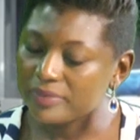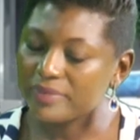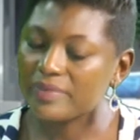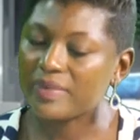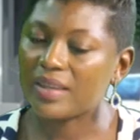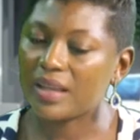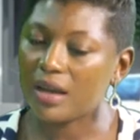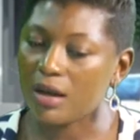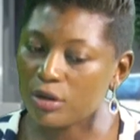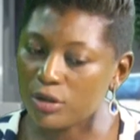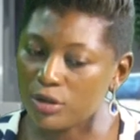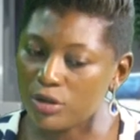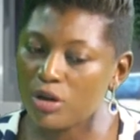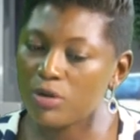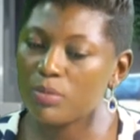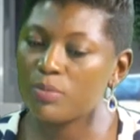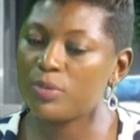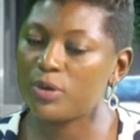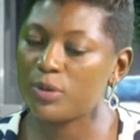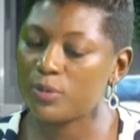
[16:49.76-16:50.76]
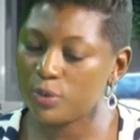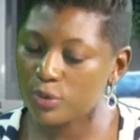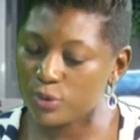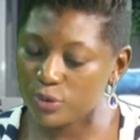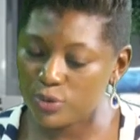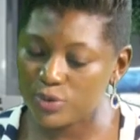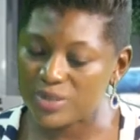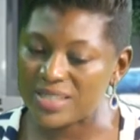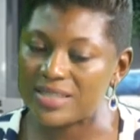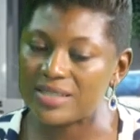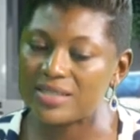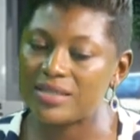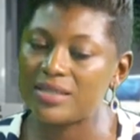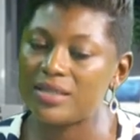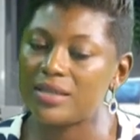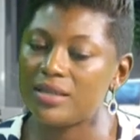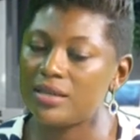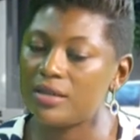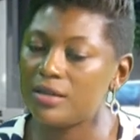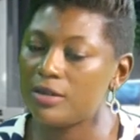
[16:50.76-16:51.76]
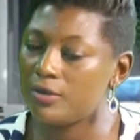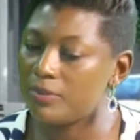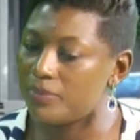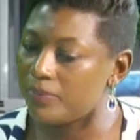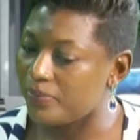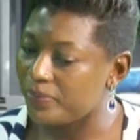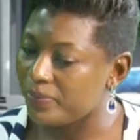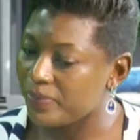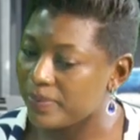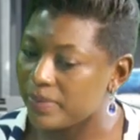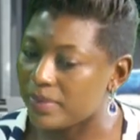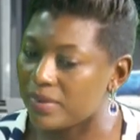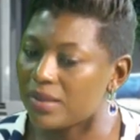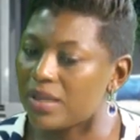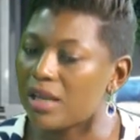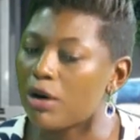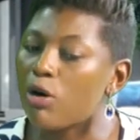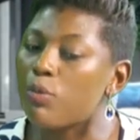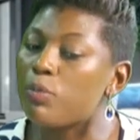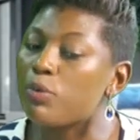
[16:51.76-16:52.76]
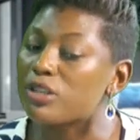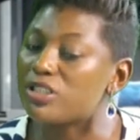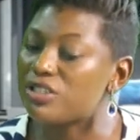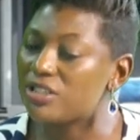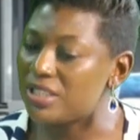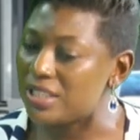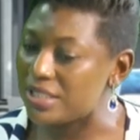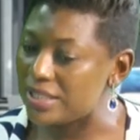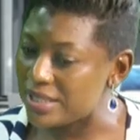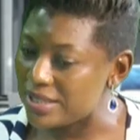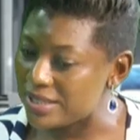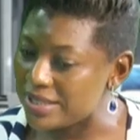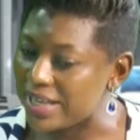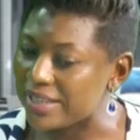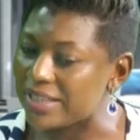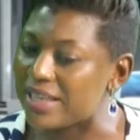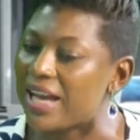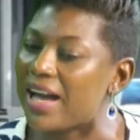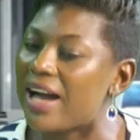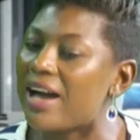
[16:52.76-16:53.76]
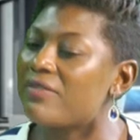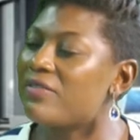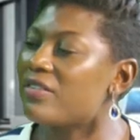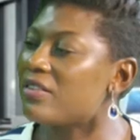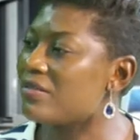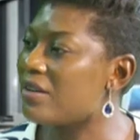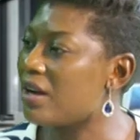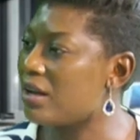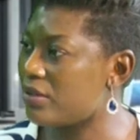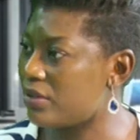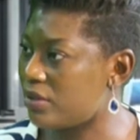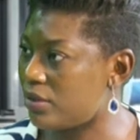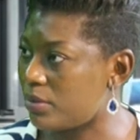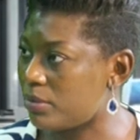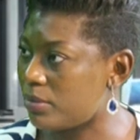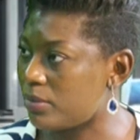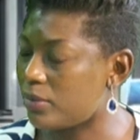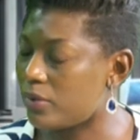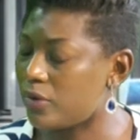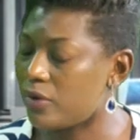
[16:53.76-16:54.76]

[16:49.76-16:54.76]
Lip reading: our young people to see the opportunities that they have around them.